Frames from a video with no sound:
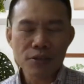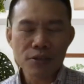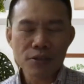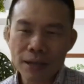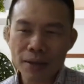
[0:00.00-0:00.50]

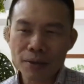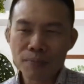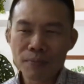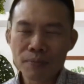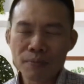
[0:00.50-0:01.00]
things that
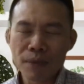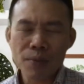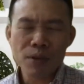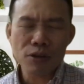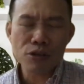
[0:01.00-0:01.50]

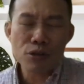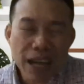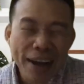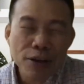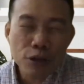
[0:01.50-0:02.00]
maybe you're too
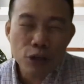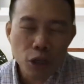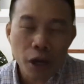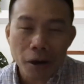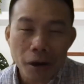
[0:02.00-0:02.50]
tired to
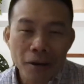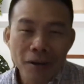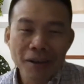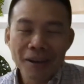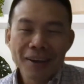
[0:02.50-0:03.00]
share
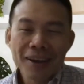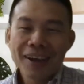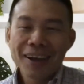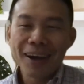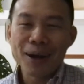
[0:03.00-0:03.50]

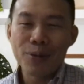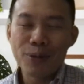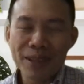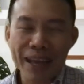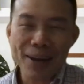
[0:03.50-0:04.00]

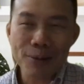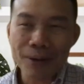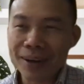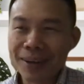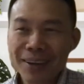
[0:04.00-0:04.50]
with
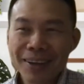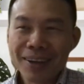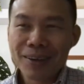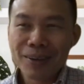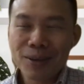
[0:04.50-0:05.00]
anyone.
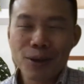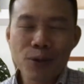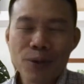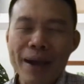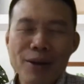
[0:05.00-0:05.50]
You know, we
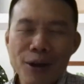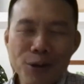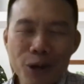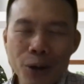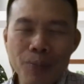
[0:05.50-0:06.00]
might not
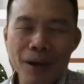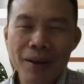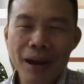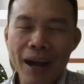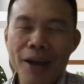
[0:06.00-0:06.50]
know, but
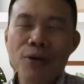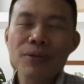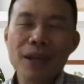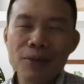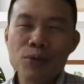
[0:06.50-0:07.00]
I know
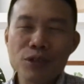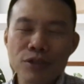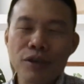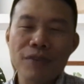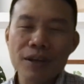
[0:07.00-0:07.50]
that we
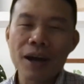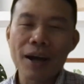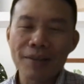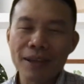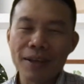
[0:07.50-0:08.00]
serve a
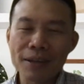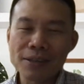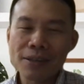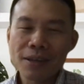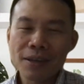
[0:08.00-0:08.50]
God that
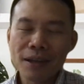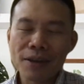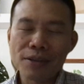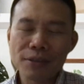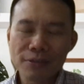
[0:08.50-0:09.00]

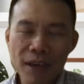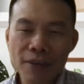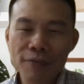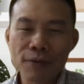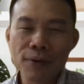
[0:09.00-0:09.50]
is
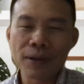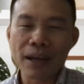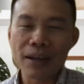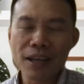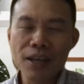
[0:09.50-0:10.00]
faithful,
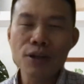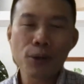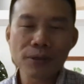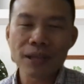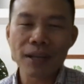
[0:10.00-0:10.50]
and he
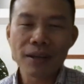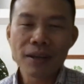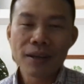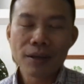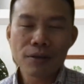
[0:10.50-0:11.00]
knows that,
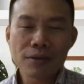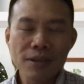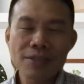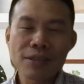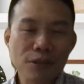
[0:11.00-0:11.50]
you know,
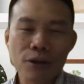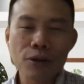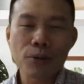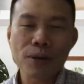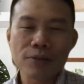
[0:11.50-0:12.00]
things that you're
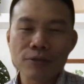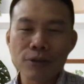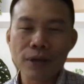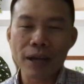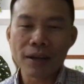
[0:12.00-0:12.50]
going
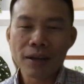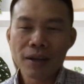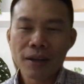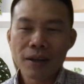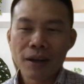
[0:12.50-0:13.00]
through. And
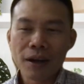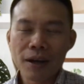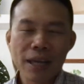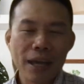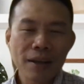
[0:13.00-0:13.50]

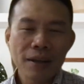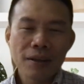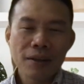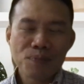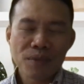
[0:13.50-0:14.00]
again,
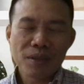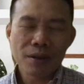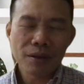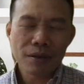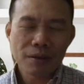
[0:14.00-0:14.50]
you know,